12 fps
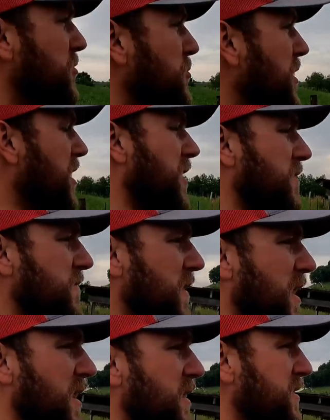So we gotta
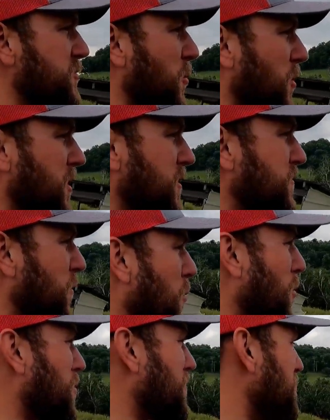find
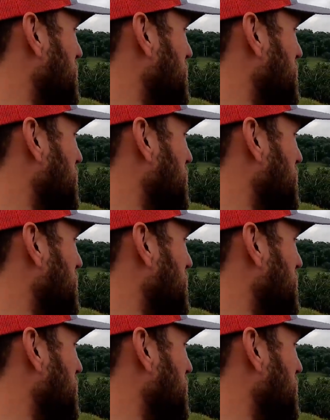24 of